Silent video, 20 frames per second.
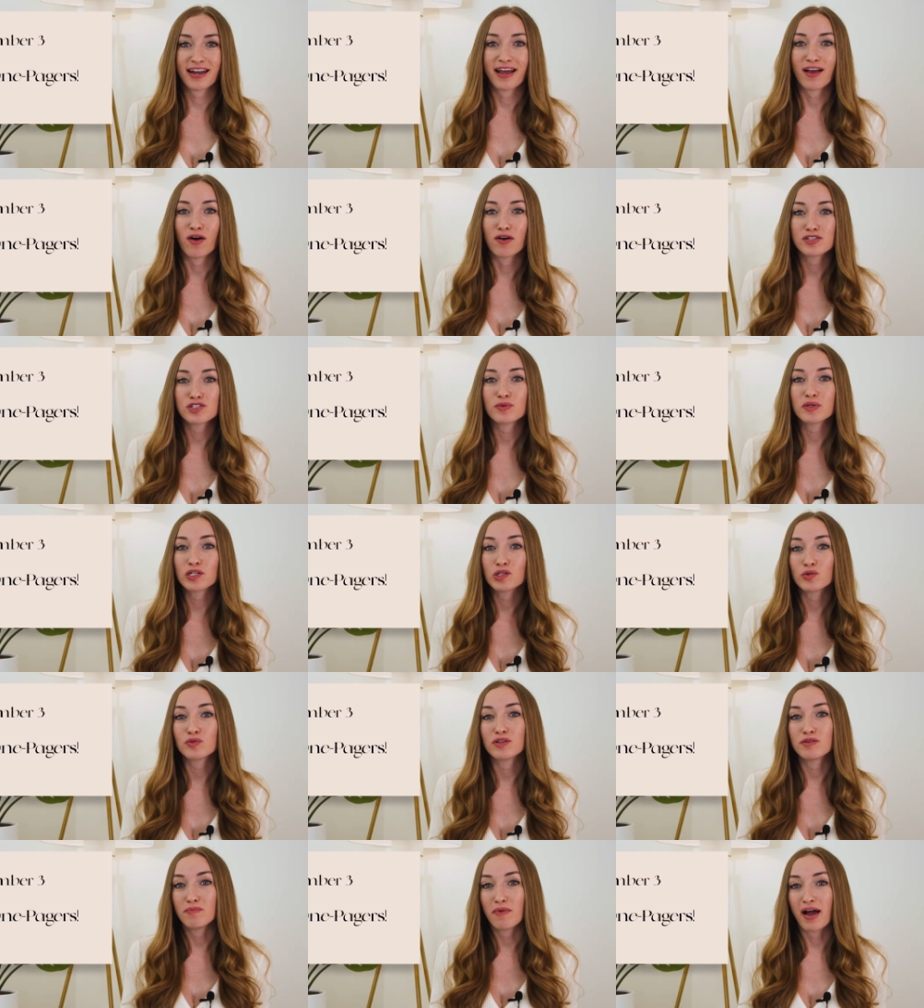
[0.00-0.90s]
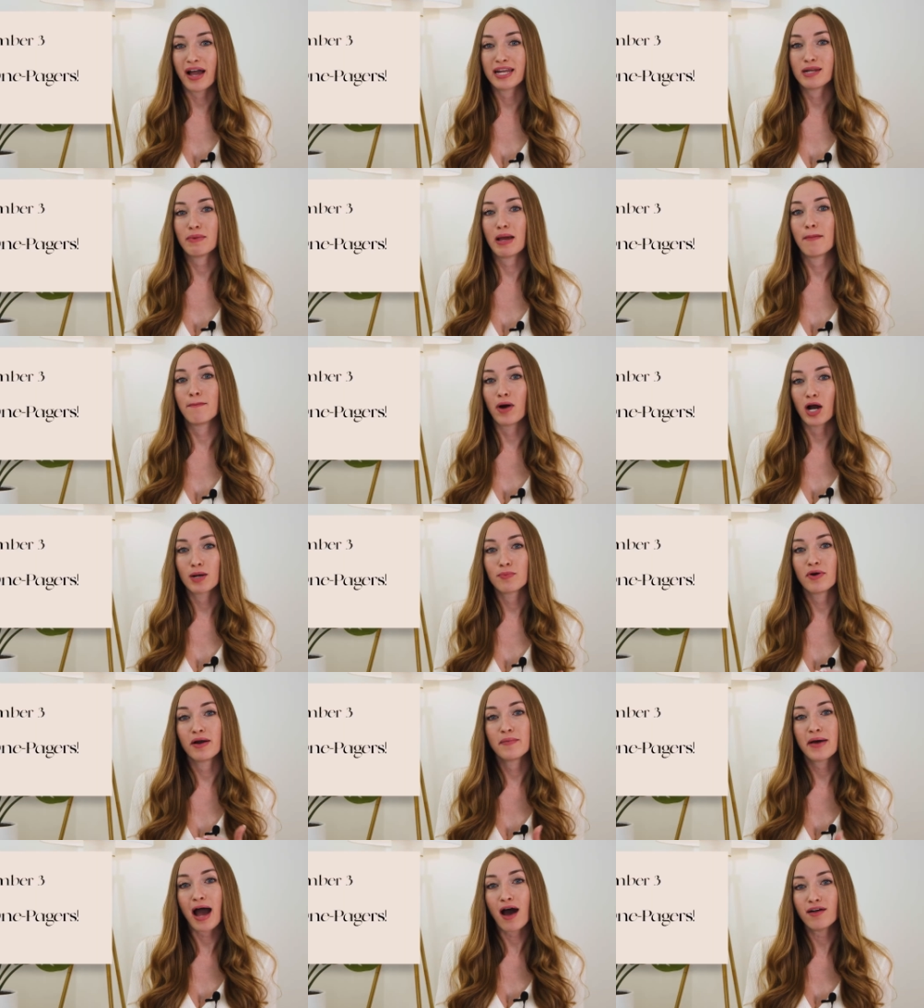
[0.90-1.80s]
and I also included mine in my bar
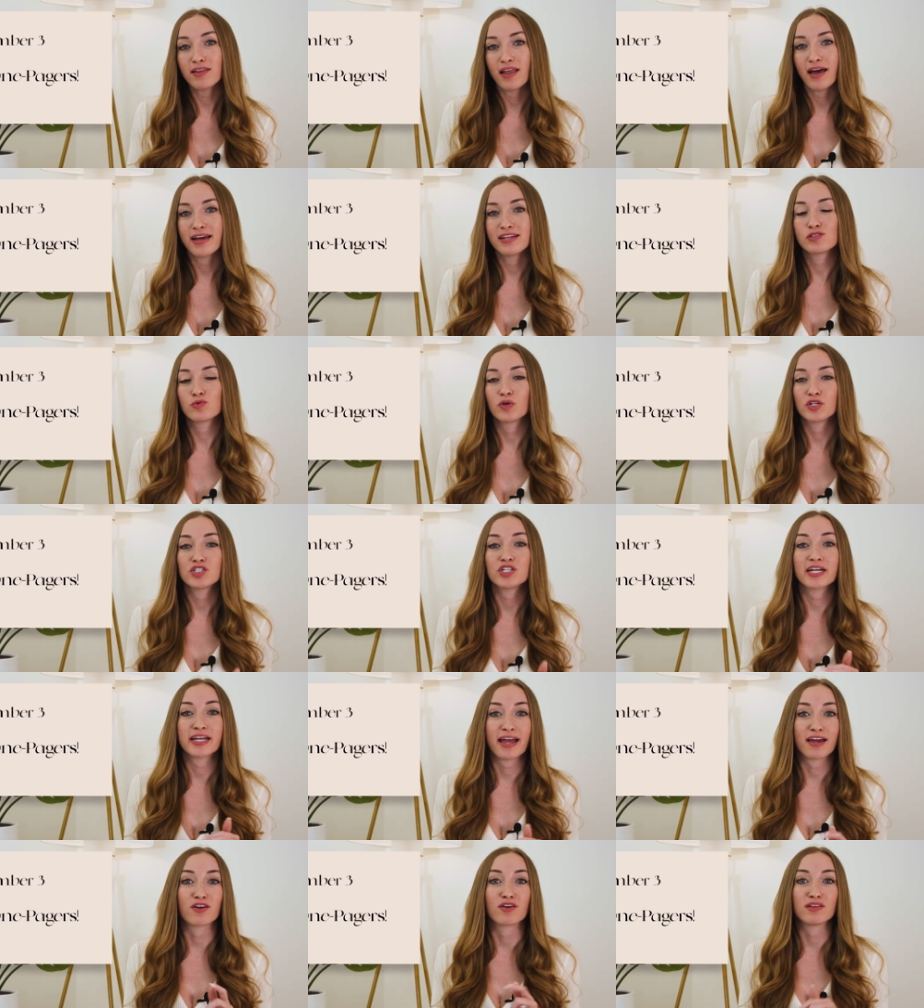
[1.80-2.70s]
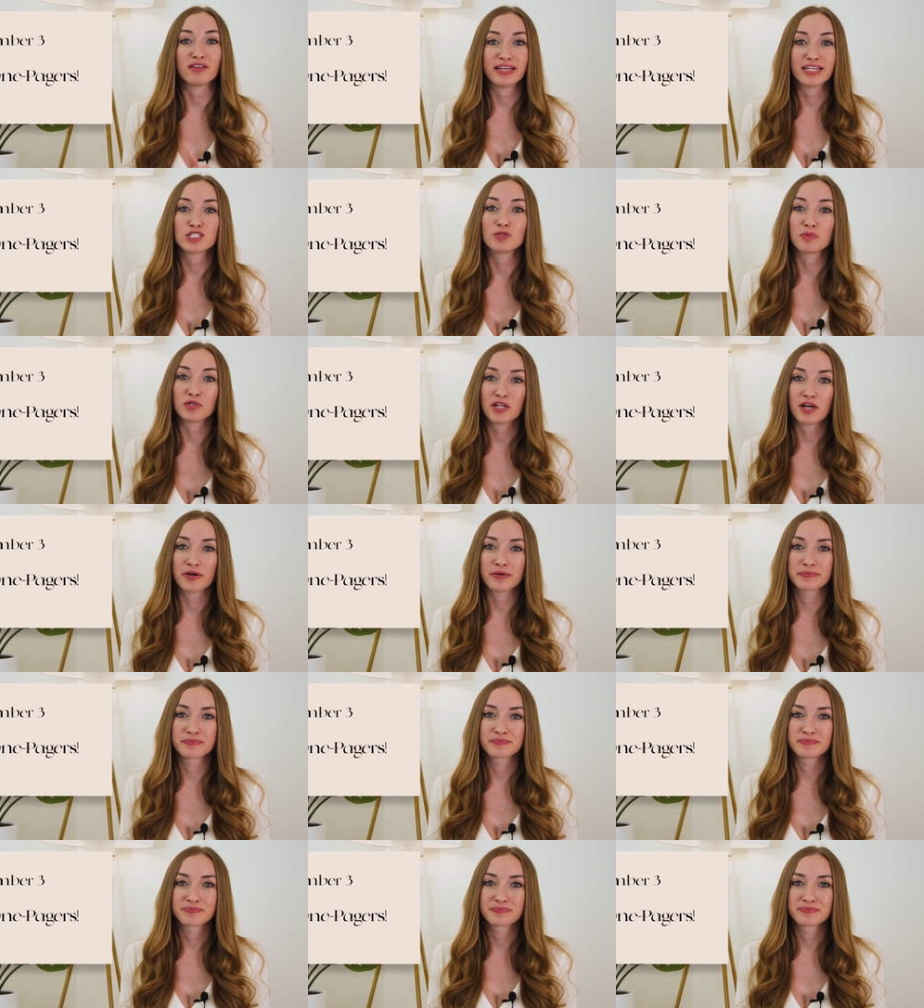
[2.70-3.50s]
prep outlines which again are linked below.